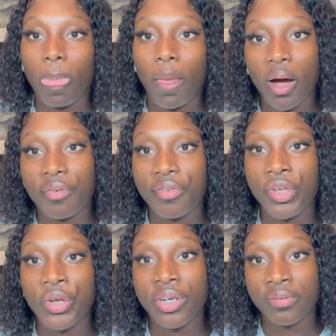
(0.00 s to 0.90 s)
of
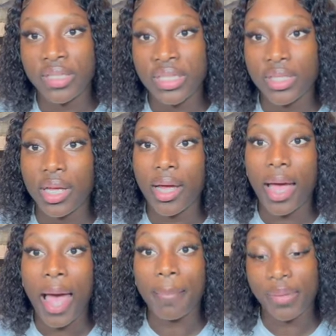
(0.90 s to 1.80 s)
your visa
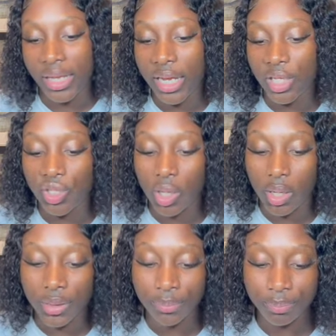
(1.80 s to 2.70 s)

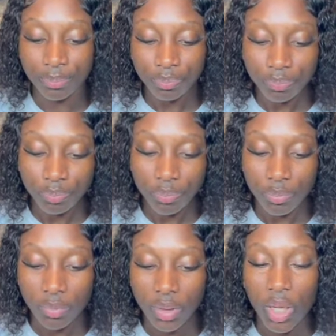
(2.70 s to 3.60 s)
application.
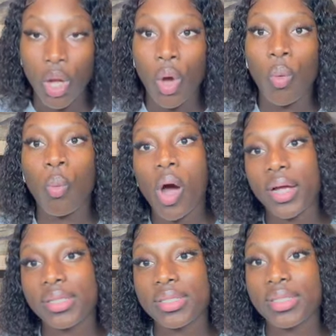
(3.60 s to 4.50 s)

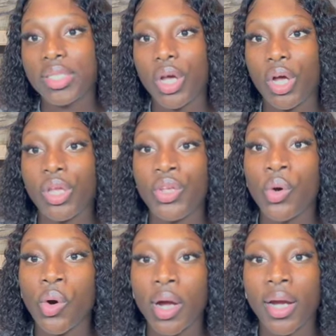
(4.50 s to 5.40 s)
And
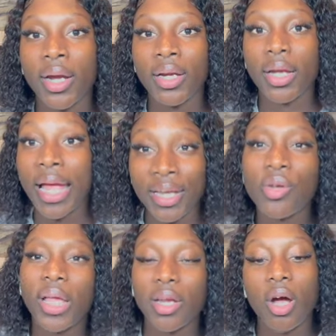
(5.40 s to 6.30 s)
you
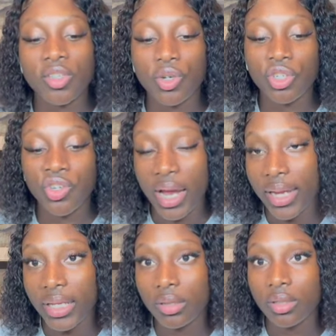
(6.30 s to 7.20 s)
can also track
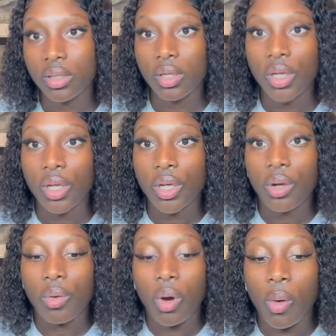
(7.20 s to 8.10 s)
it.
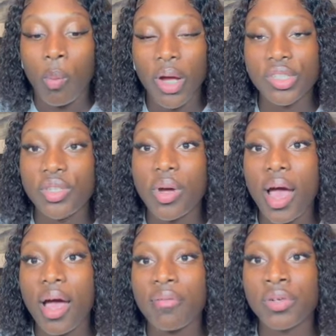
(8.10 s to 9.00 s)
Once you
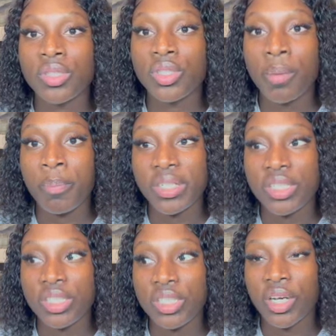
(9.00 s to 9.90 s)
have
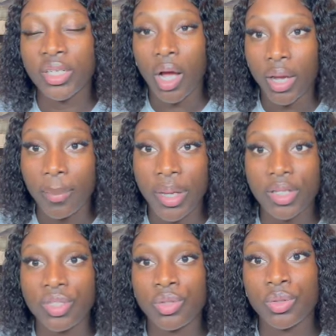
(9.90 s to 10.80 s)
submitted your
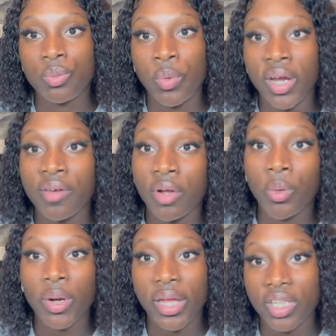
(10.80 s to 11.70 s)
documents to wherever
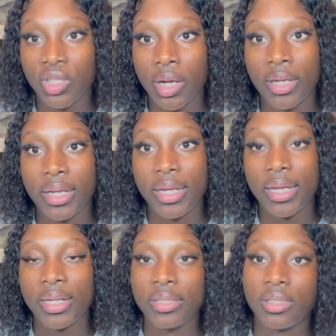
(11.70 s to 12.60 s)
location
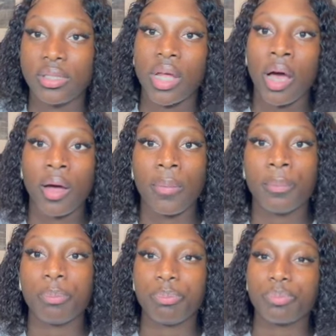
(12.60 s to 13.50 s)

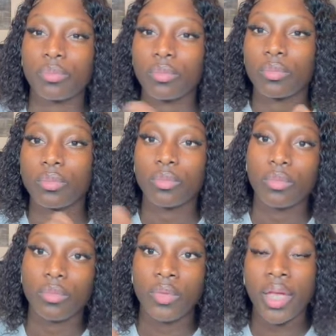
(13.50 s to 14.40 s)

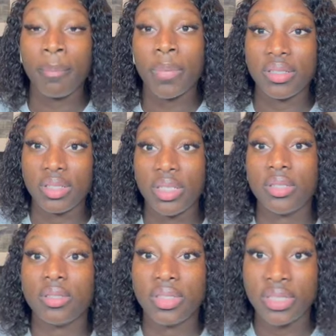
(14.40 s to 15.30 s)
the
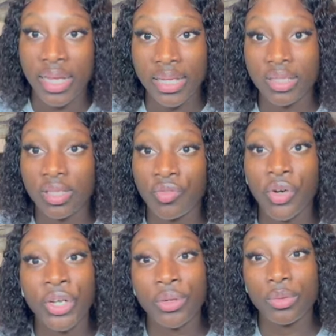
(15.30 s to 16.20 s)
embassy states for
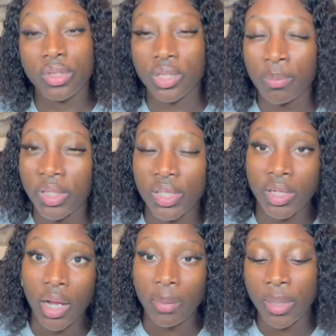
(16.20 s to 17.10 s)
you to submit your
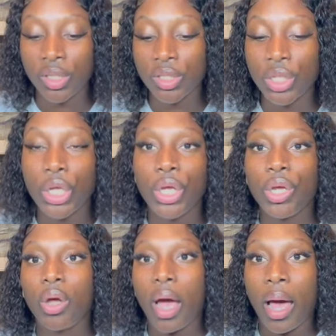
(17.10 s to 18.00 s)
documents,
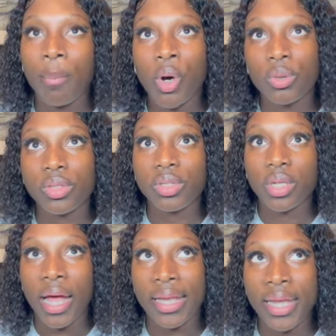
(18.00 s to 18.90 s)
about
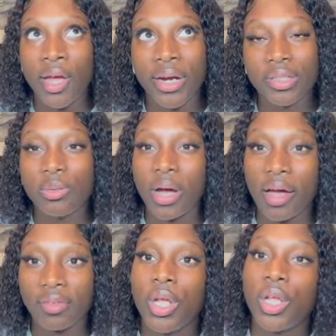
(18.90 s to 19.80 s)
a day or two
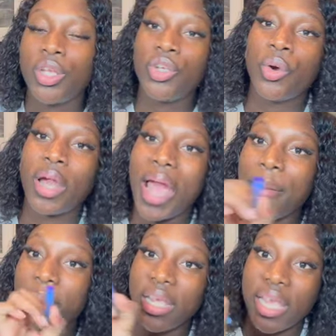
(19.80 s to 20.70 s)
after, your
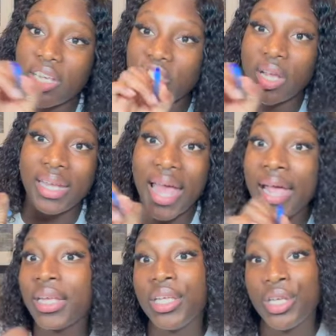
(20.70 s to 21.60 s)
application
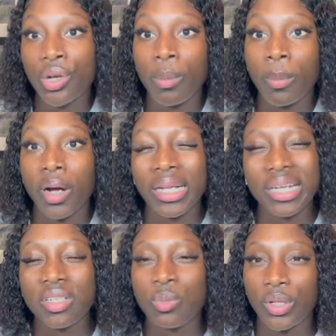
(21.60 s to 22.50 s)
ID number, that
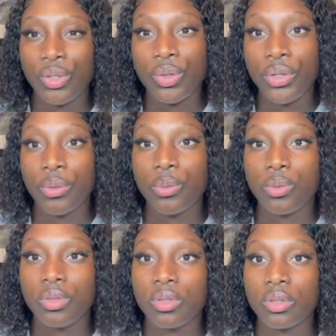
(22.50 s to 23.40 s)
is what you
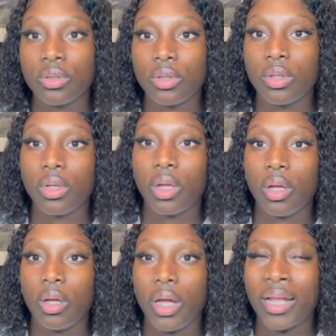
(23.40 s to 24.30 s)
use,
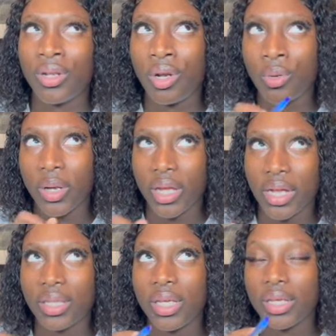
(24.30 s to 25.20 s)
and the I
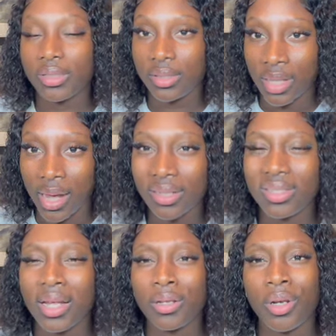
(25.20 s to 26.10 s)
think it's that,
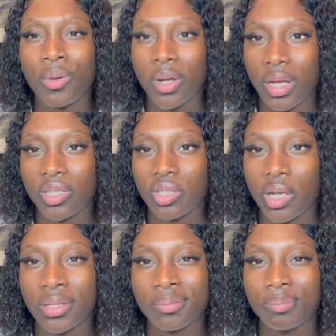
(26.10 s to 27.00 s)
and the
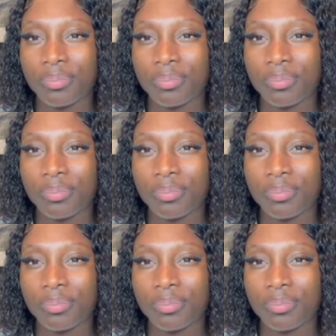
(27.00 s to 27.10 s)
location